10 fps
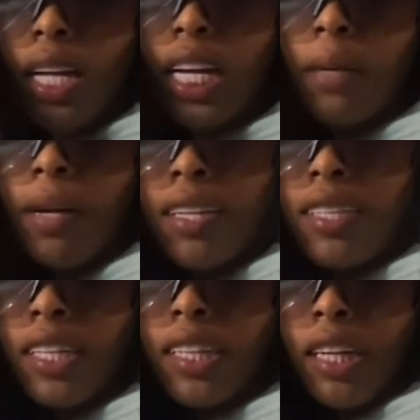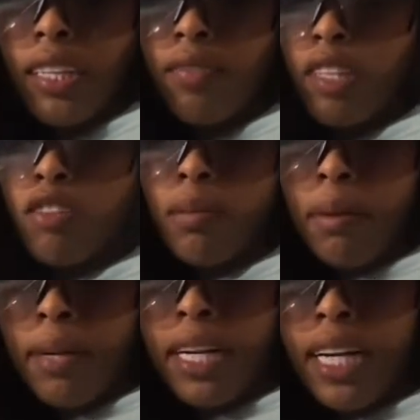Everybody's here. It's the three
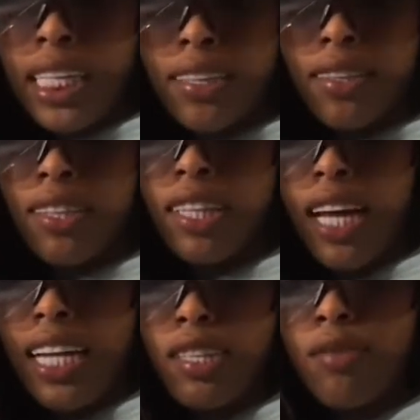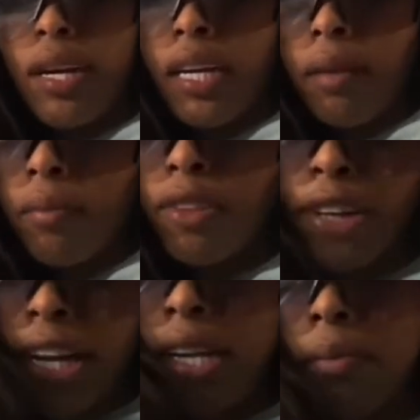people in here at 2 a.m.,
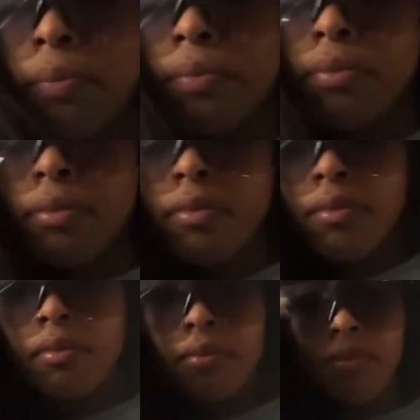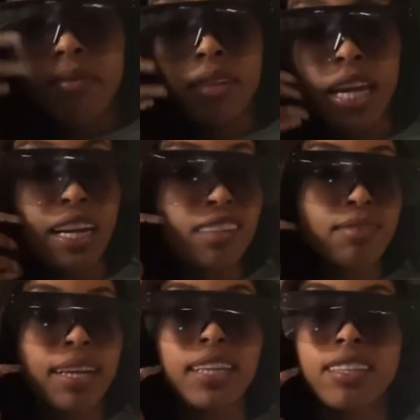3 a.m. Air's
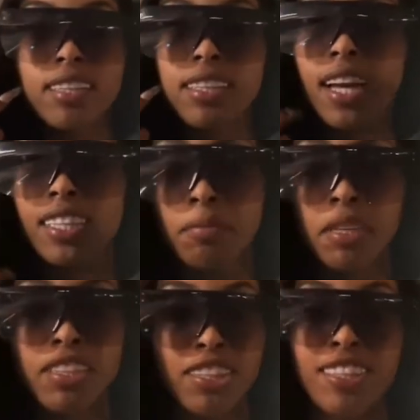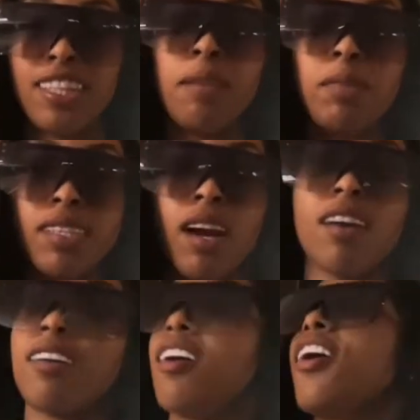right here sitting next to me. She's just letting me
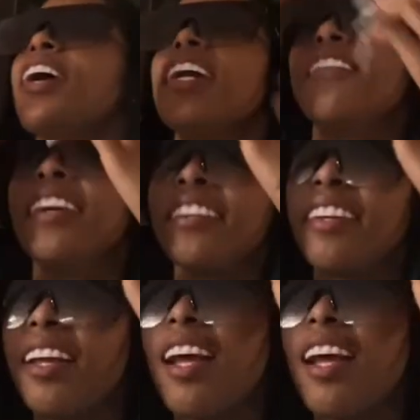talk. All right, anyway.